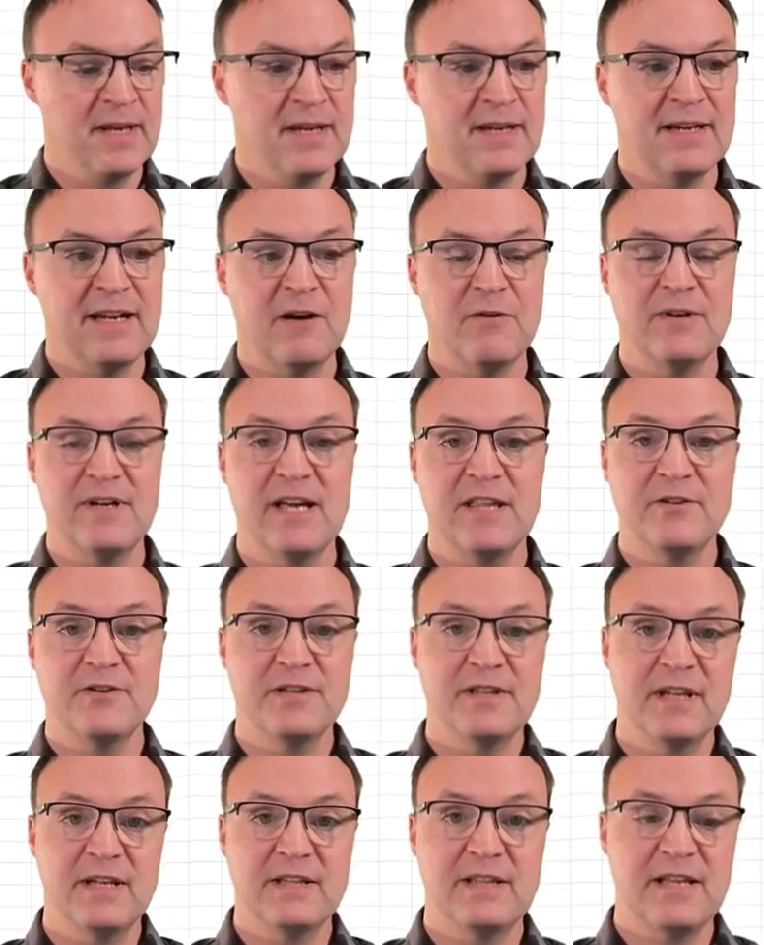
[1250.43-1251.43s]
Now, another
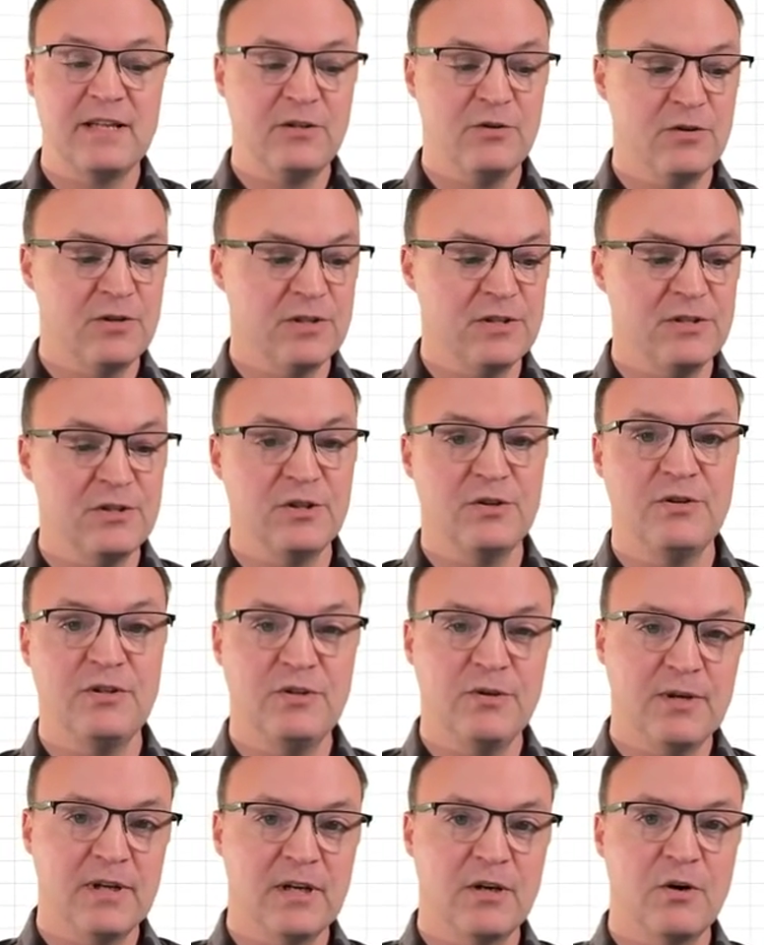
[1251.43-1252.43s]
thing that you could do,
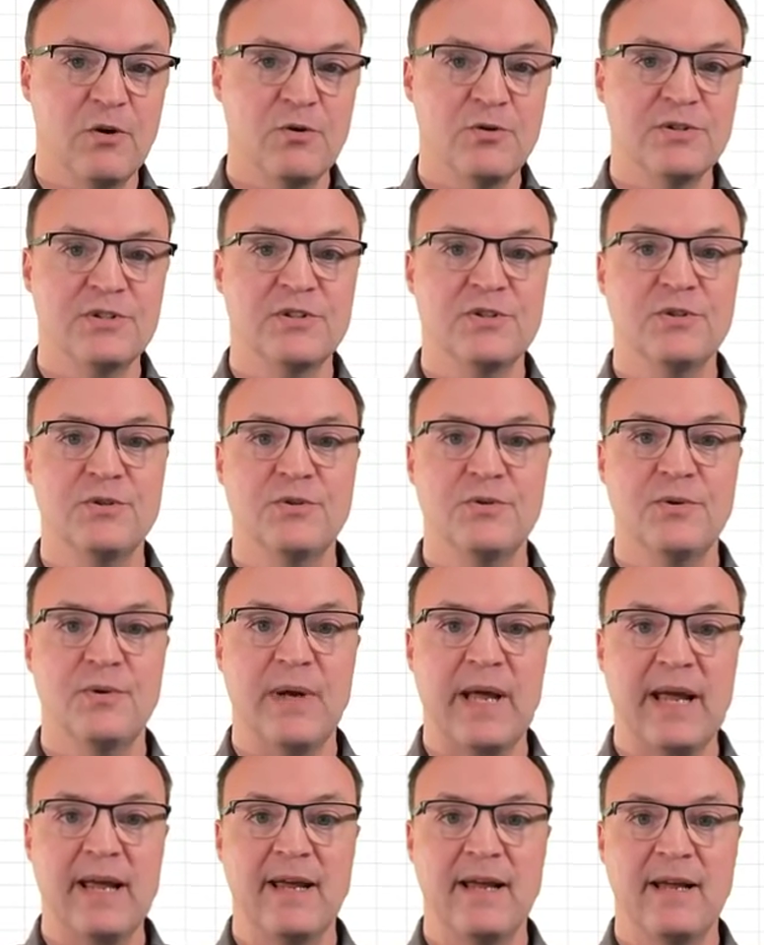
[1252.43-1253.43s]
you could go
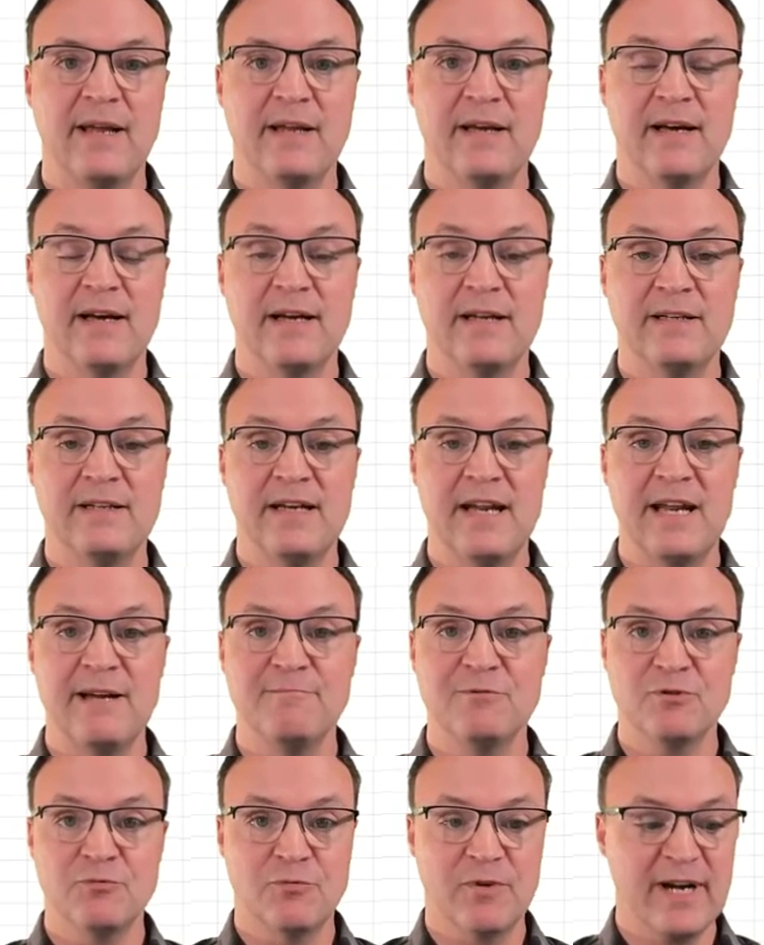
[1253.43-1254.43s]
to a
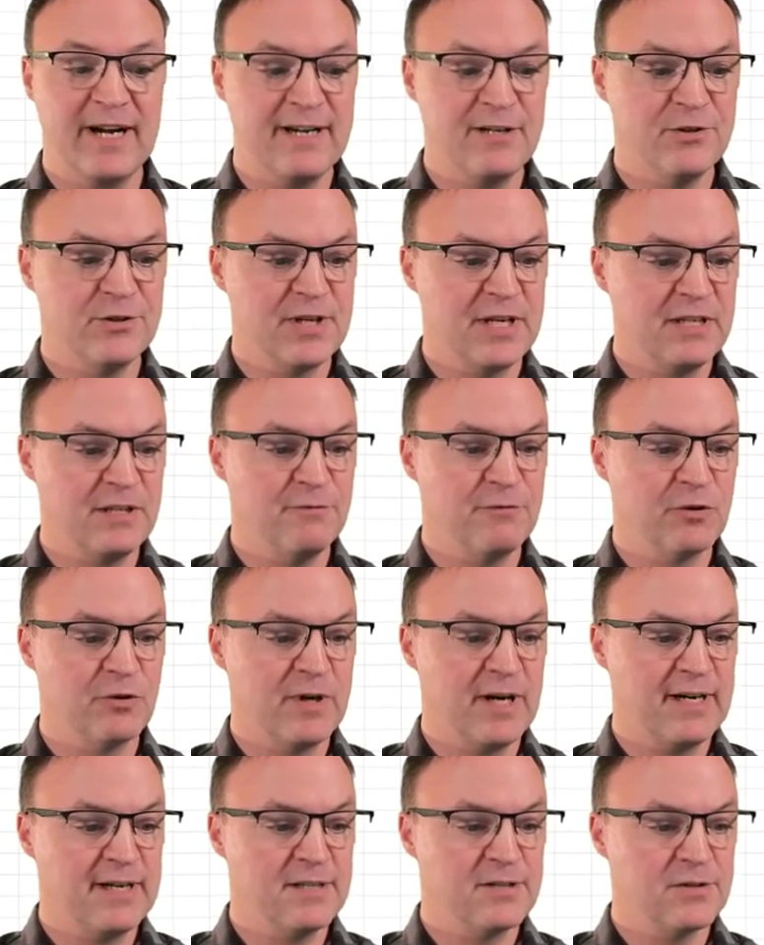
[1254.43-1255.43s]
named range that you've
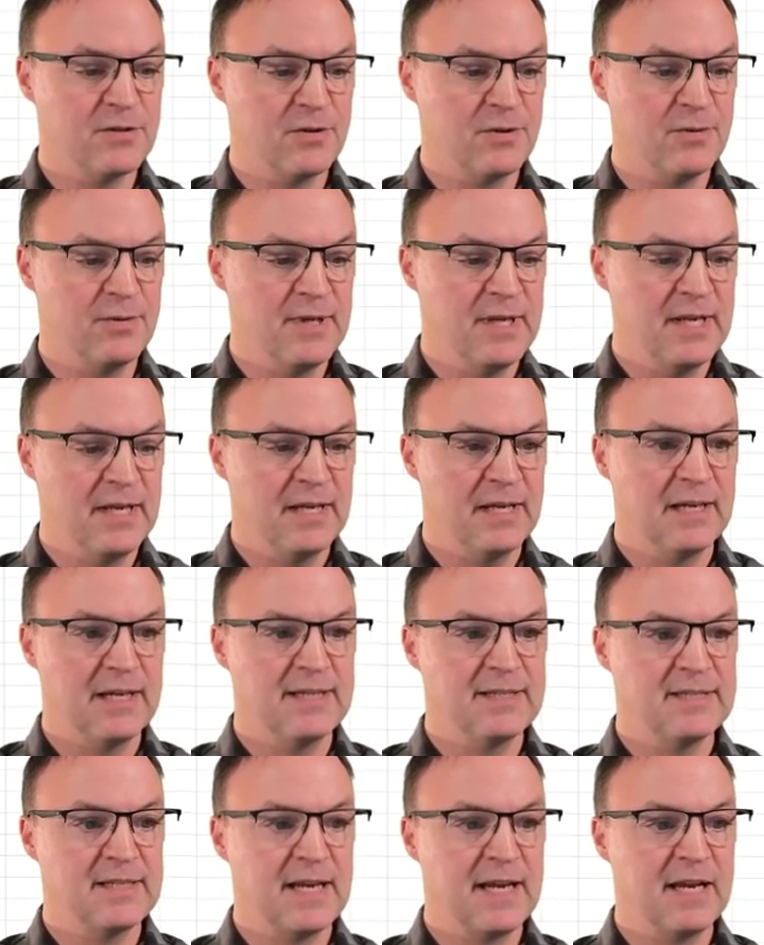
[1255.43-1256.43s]
created. So
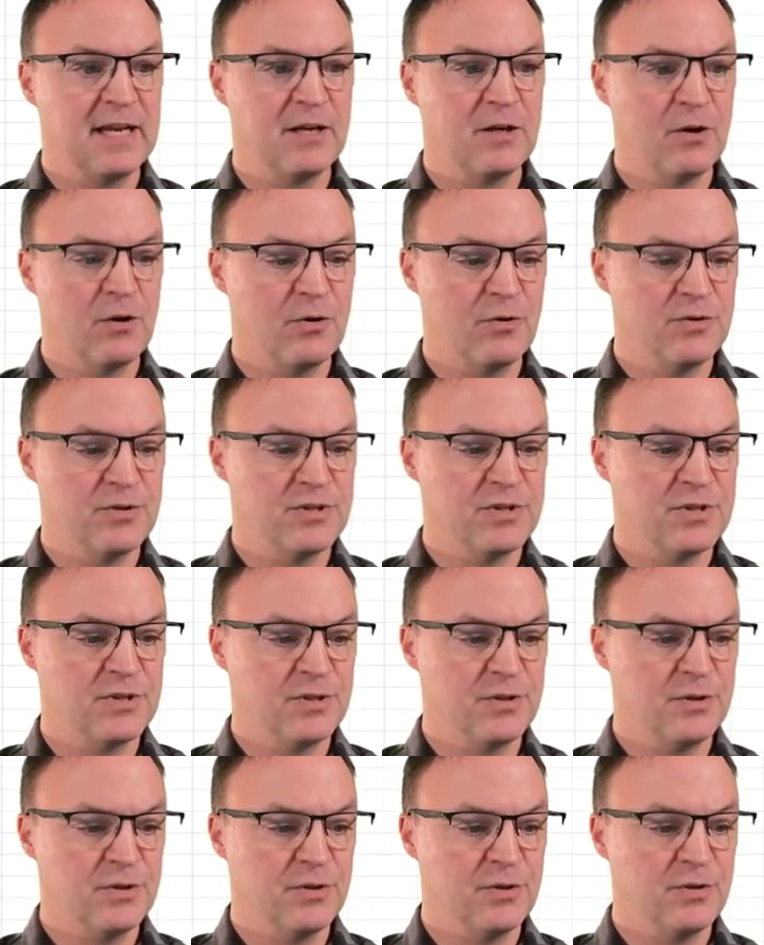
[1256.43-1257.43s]
let's say I go
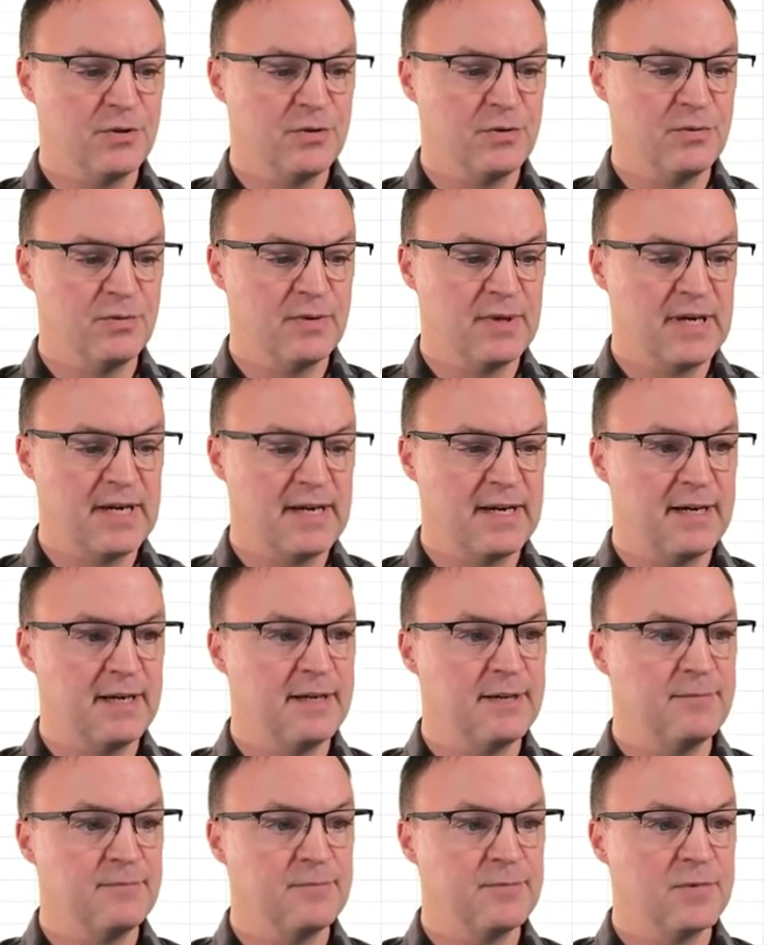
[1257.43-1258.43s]
to,
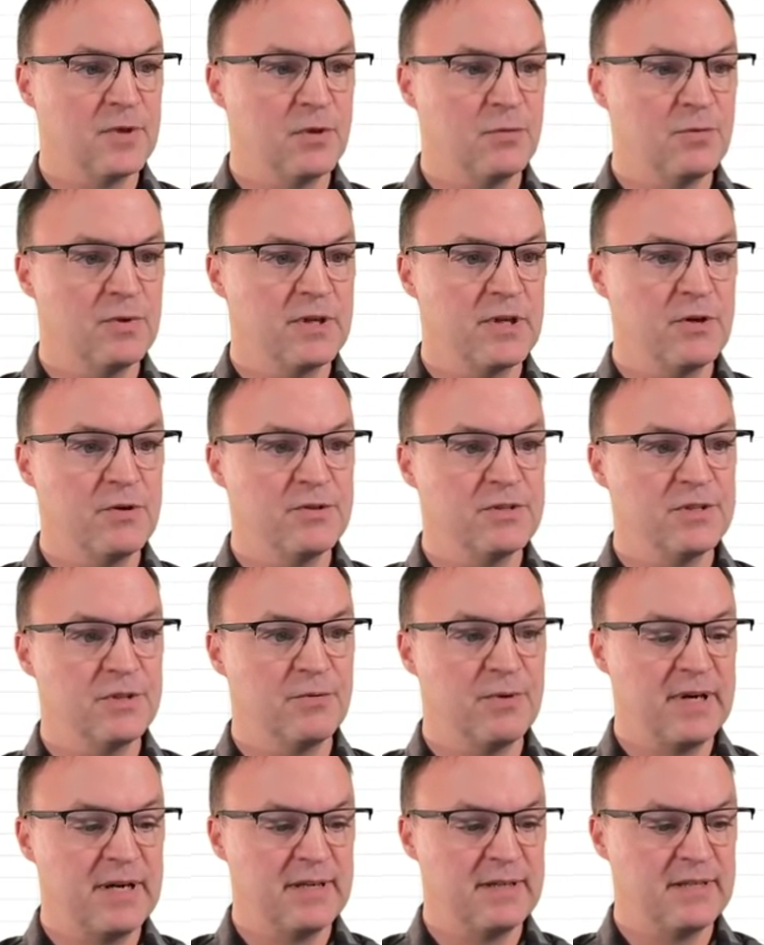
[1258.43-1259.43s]
we'll go to
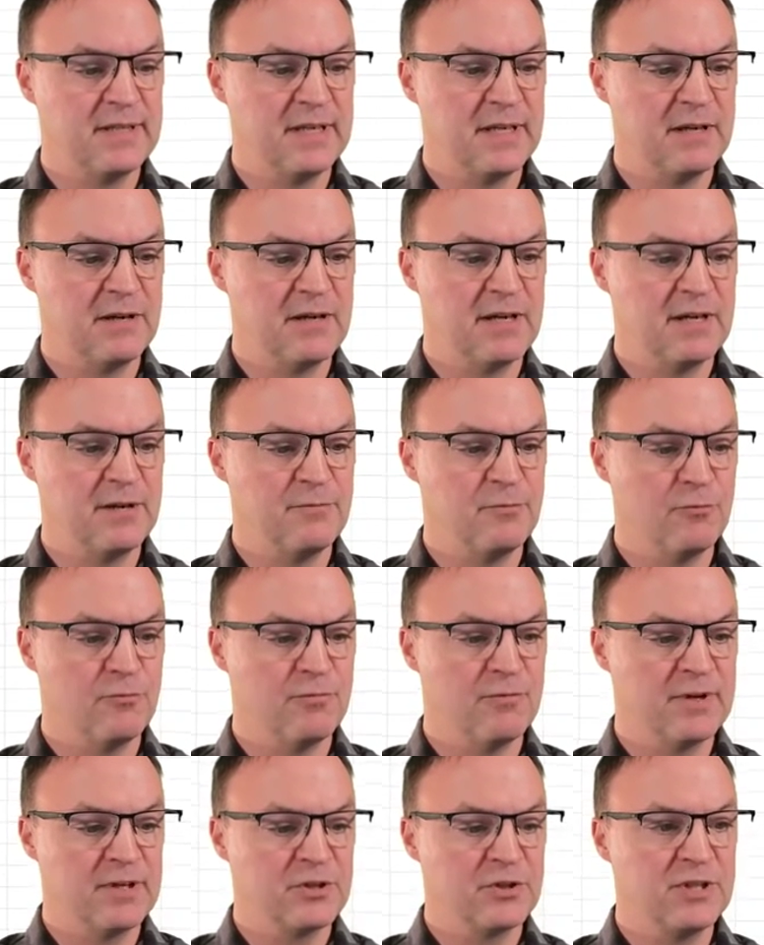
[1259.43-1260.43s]
right here, our
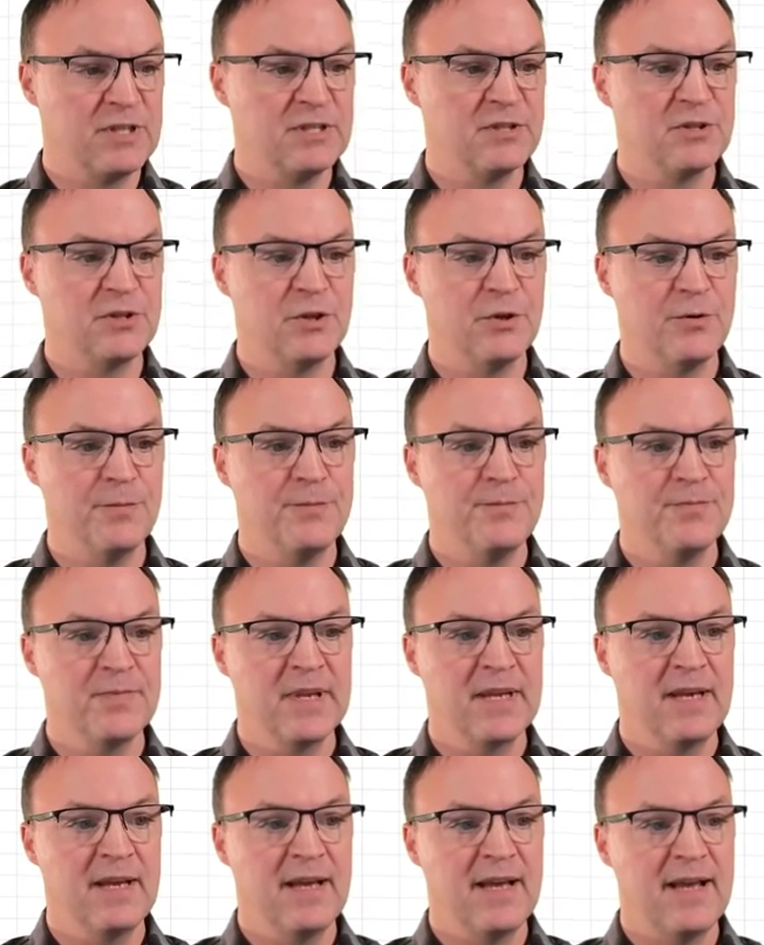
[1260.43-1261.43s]
worksheet 2,
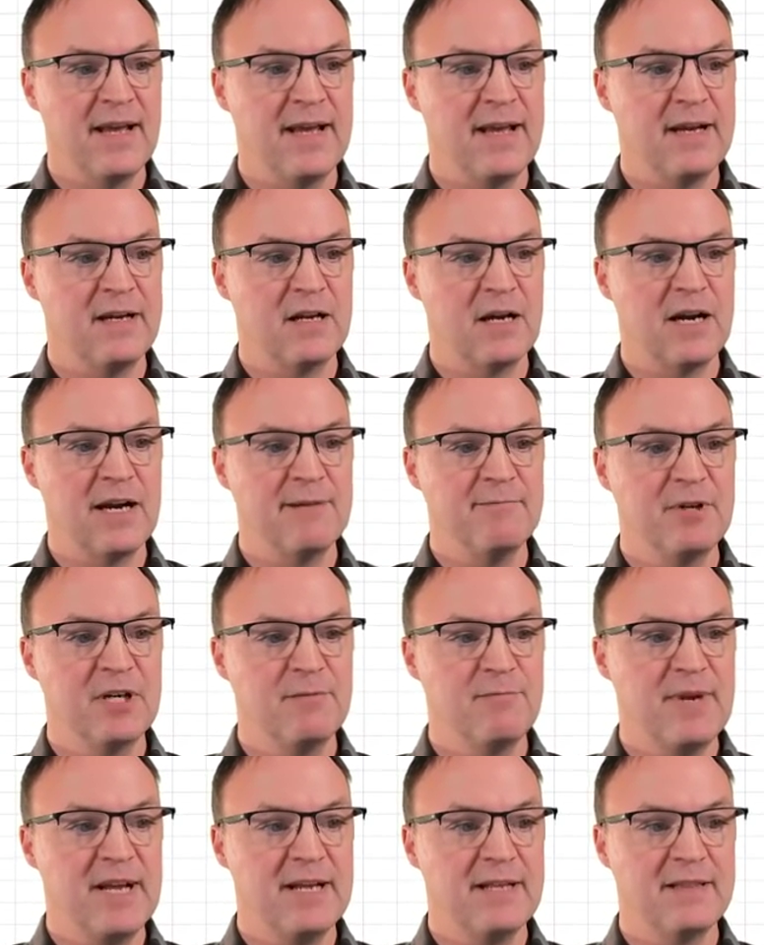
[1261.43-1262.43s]
and I'm going
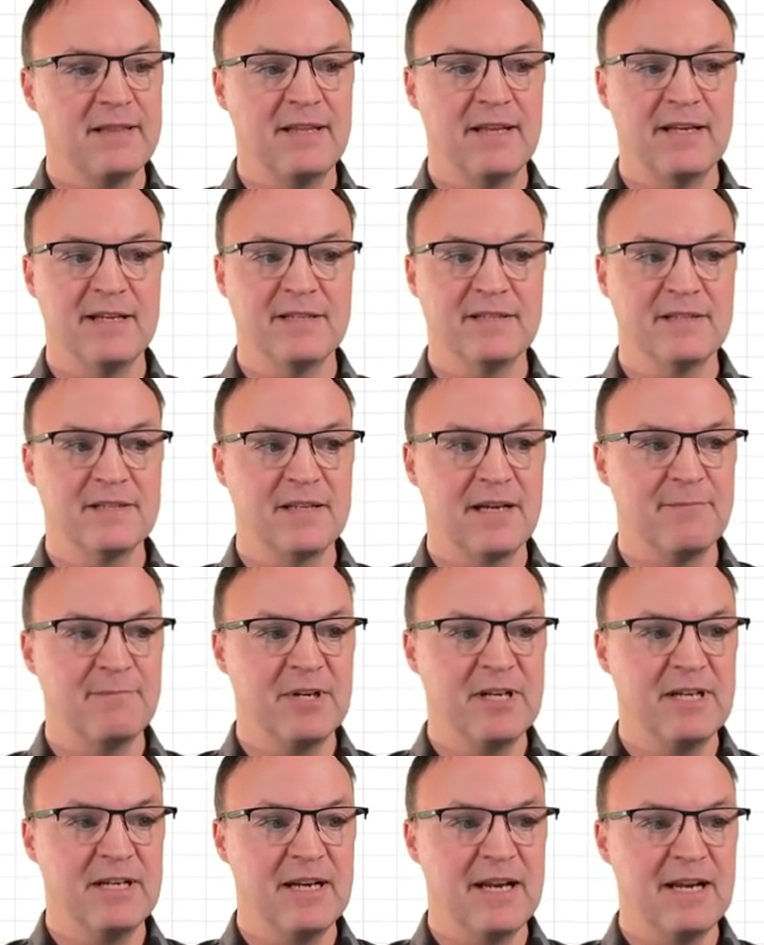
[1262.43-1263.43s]
to make this, I'm
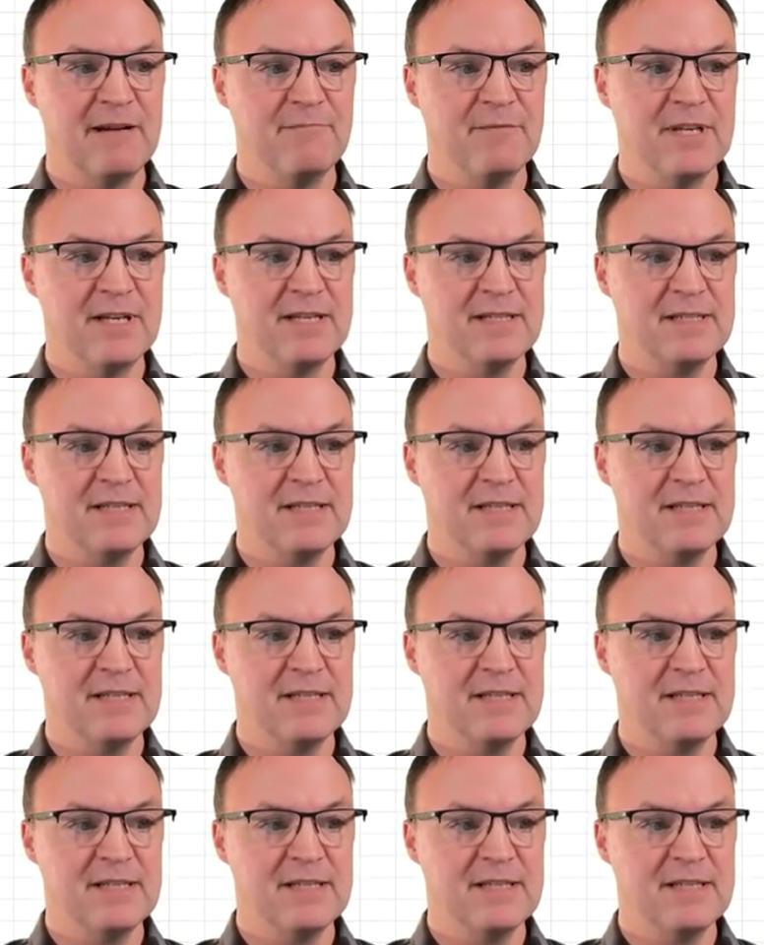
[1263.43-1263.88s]
going to name this.